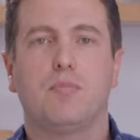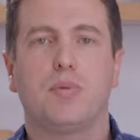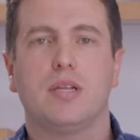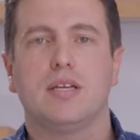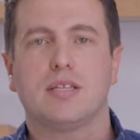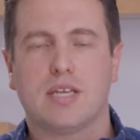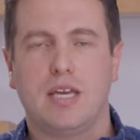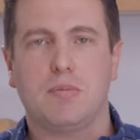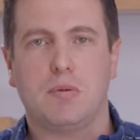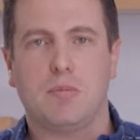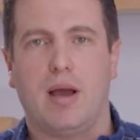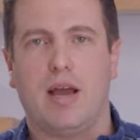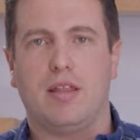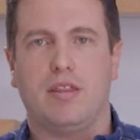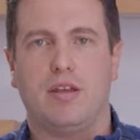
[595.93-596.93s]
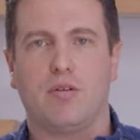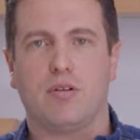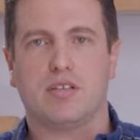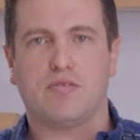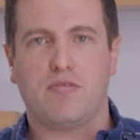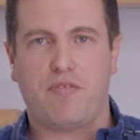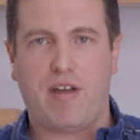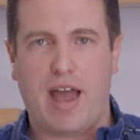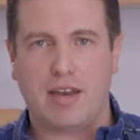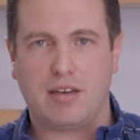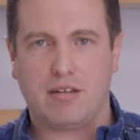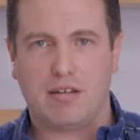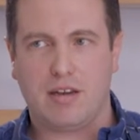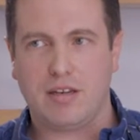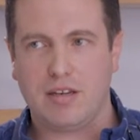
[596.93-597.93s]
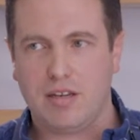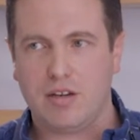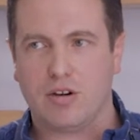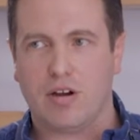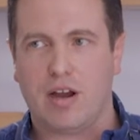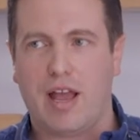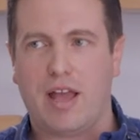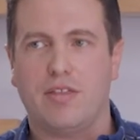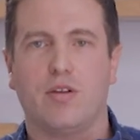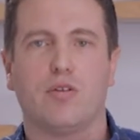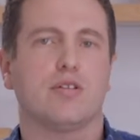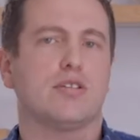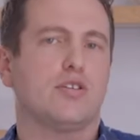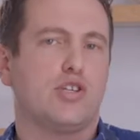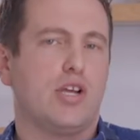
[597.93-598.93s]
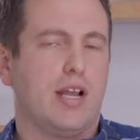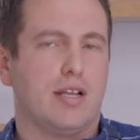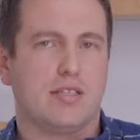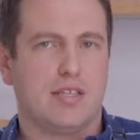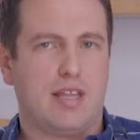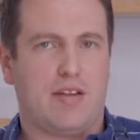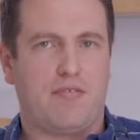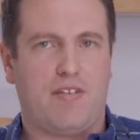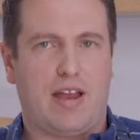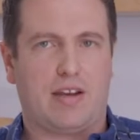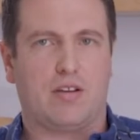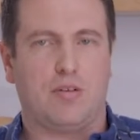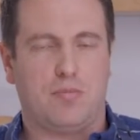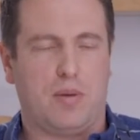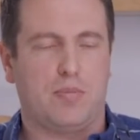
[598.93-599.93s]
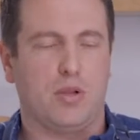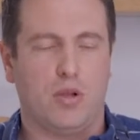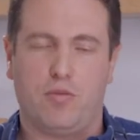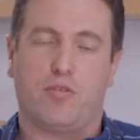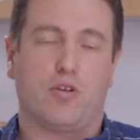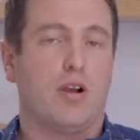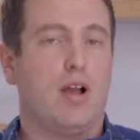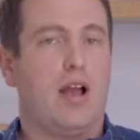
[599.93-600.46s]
Please keep in mind there is fat in here and there is a chance that that fat could bubble over.